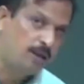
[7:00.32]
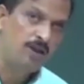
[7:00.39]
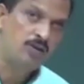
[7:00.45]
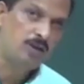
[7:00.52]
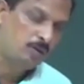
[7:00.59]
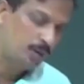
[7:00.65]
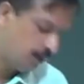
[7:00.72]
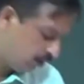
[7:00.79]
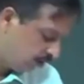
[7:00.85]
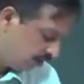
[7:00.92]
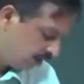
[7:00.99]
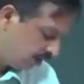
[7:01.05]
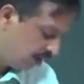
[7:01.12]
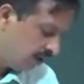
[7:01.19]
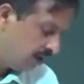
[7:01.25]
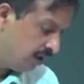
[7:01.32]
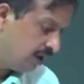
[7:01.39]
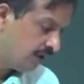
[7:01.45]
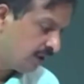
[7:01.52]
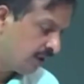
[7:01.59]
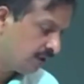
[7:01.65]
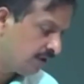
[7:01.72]
place of articulation
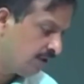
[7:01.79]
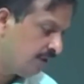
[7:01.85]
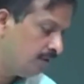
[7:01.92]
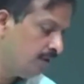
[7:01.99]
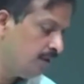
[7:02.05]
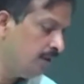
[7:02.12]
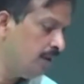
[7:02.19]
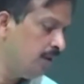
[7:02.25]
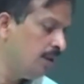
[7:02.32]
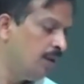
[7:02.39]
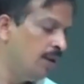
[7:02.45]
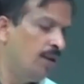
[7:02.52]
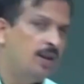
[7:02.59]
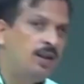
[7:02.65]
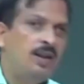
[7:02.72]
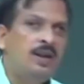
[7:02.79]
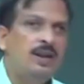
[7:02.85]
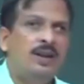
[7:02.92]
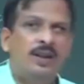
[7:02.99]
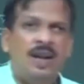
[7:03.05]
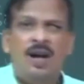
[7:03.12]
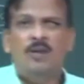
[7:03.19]
discussion.
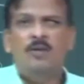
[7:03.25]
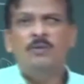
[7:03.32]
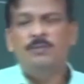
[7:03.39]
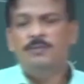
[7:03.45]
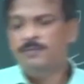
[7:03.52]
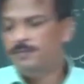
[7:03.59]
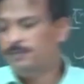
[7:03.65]
Now,